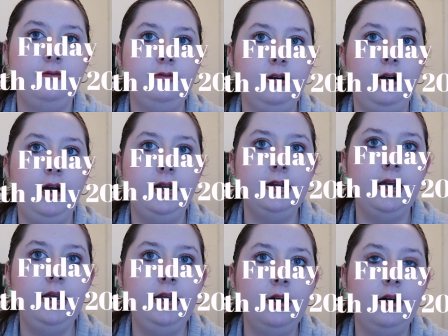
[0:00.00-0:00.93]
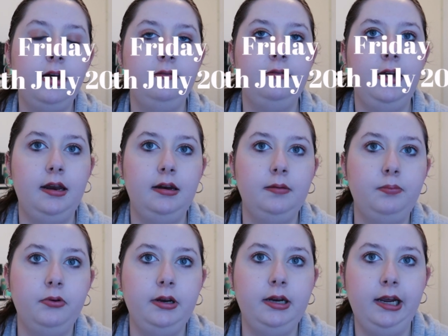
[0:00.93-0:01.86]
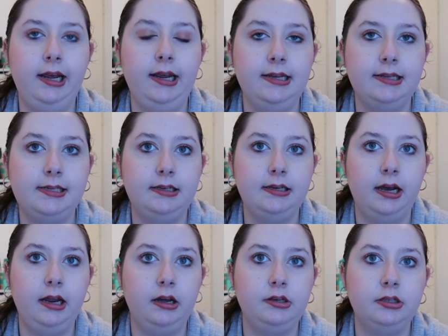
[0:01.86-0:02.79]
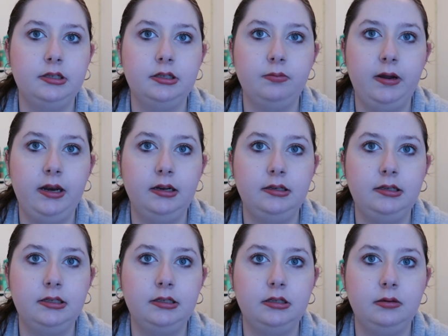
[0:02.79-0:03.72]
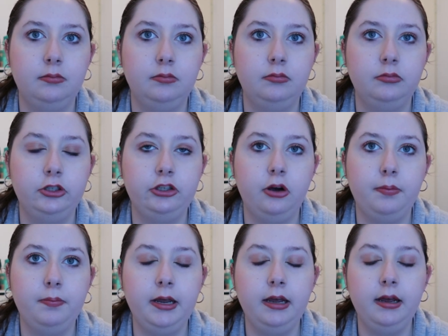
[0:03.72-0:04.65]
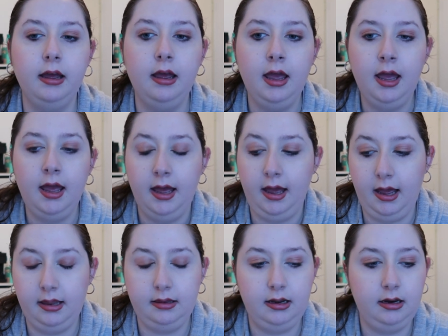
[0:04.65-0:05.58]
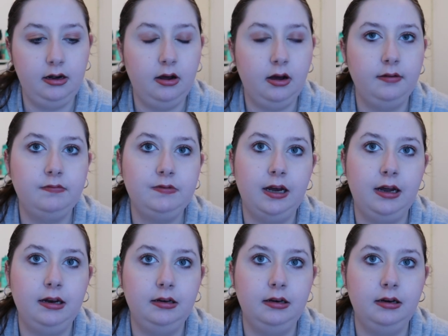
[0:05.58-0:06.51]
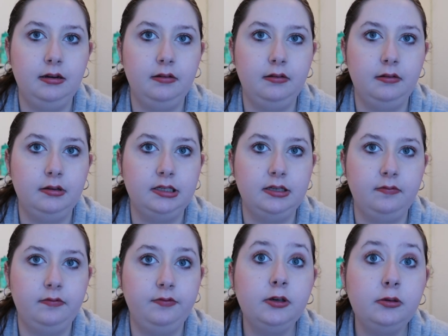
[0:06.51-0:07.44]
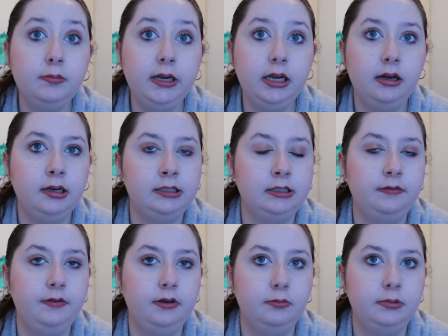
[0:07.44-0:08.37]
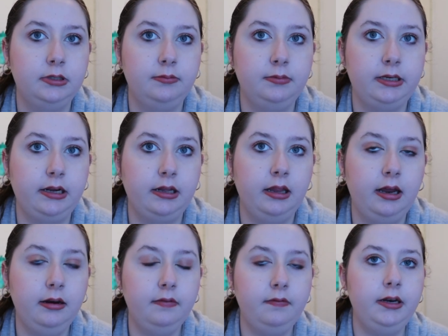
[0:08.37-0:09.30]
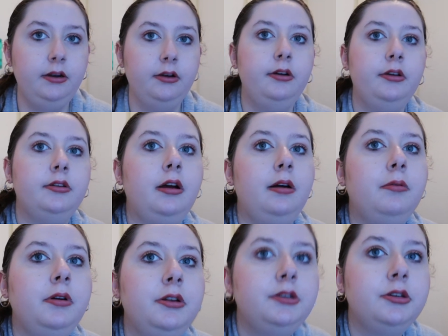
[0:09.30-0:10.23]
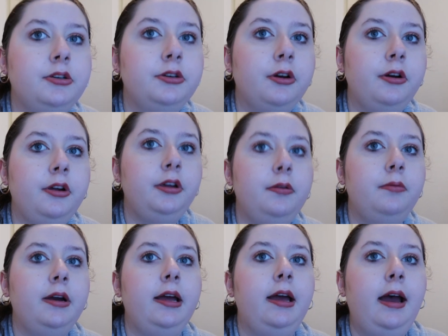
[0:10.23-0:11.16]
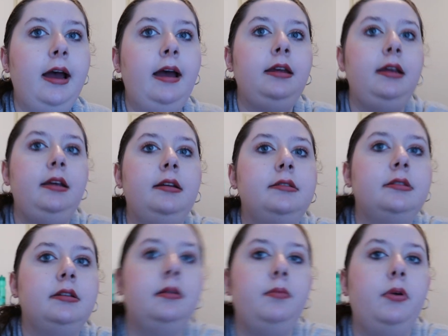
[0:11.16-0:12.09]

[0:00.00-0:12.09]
Friday. I've had a pretty easy day. I just went and did some shopping and then I've done some filming. I just filmed some declutter videos. I wanted to show you where Addie is at the